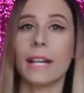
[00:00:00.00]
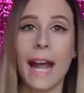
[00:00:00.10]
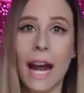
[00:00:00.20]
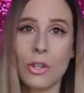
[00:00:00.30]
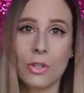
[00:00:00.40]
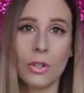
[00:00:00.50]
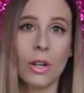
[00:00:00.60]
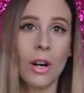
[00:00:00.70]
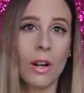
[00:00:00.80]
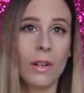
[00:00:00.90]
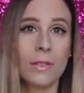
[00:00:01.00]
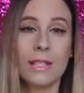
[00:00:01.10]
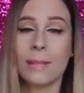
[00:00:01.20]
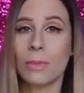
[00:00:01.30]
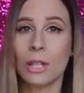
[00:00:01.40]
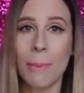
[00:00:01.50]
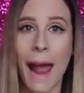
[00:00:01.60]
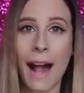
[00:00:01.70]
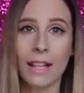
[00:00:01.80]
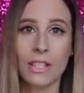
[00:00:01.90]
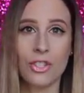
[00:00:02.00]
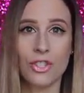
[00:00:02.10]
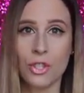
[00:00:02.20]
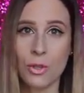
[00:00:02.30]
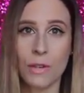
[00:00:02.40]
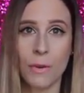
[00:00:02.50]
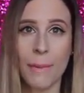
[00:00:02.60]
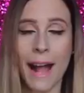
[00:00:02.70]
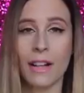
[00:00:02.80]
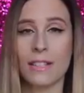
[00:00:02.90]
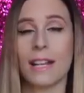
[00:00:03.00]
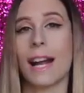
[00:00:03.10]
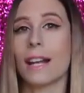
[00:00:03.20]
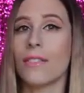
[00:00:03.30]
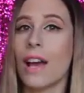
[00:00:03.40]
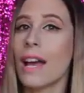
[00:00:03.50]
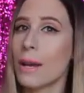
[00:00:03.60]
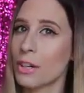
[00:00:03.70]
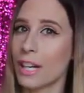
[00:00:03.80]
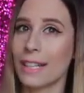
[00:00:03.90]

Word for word: natural, similar palettes, just two different palettes that kind of